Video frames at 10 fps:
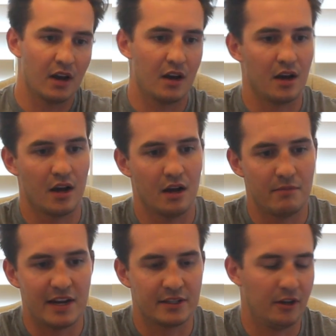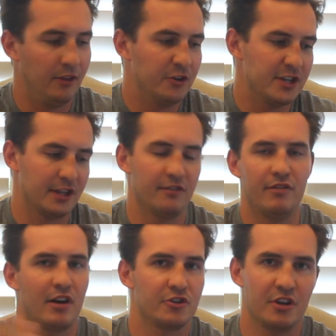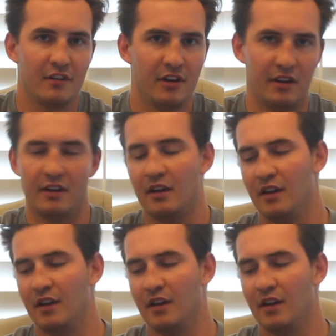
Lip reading: Basically just like the function of it,